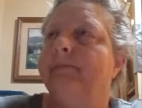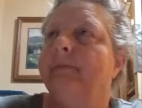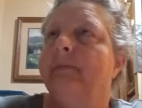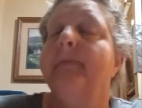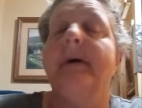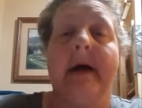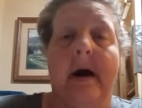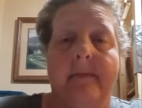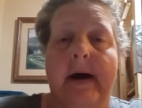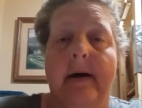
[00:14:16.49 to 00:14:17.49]
the bug
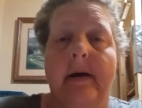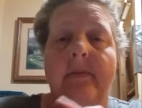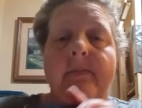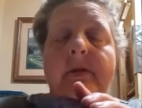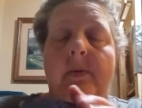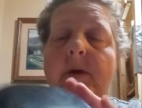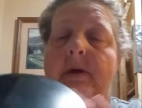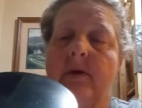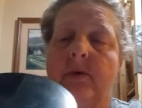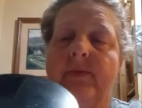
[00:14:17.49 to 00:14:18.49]
out bag that we
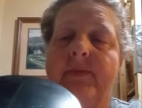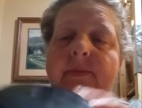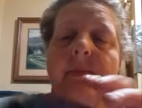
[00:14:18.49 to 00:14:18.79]
use.